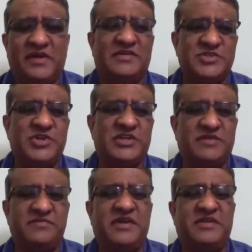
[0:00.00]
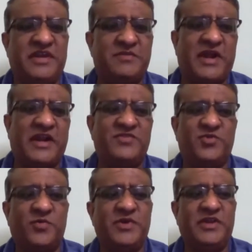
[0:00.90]
situation where we can practice
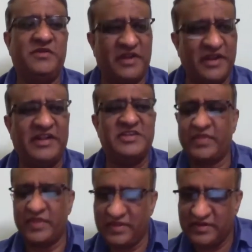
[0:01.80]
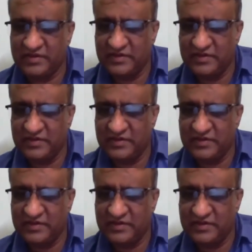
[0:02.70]
OB very realistically.